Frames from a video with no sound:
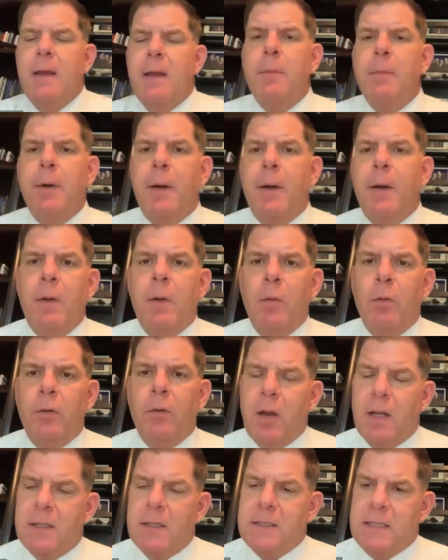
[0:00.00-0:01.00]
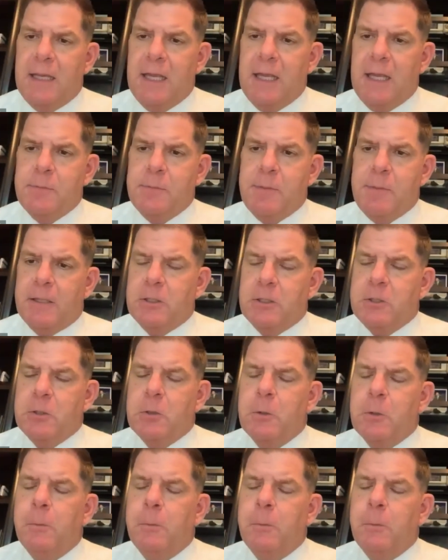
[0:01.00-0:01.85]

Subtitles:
but we will not send kids back to school.